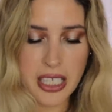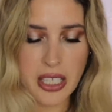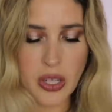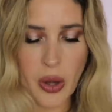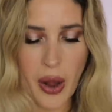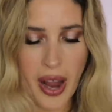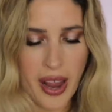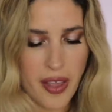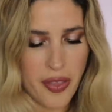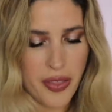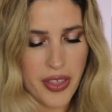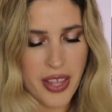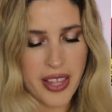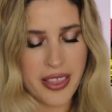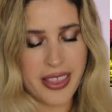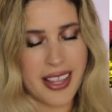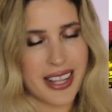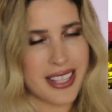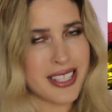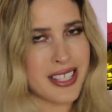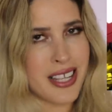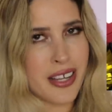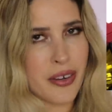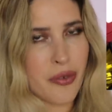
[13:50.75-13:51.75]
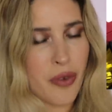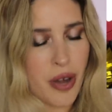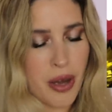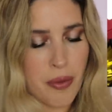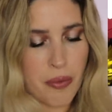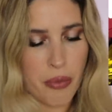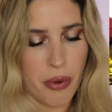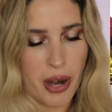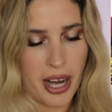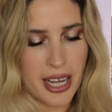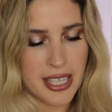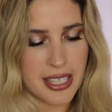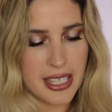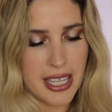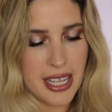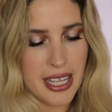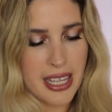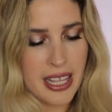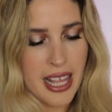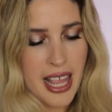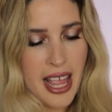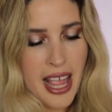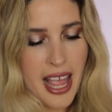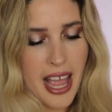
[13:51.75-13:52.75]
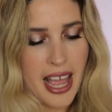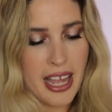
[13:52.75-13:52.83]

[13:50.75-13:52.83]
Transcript: So I think that's a great pricing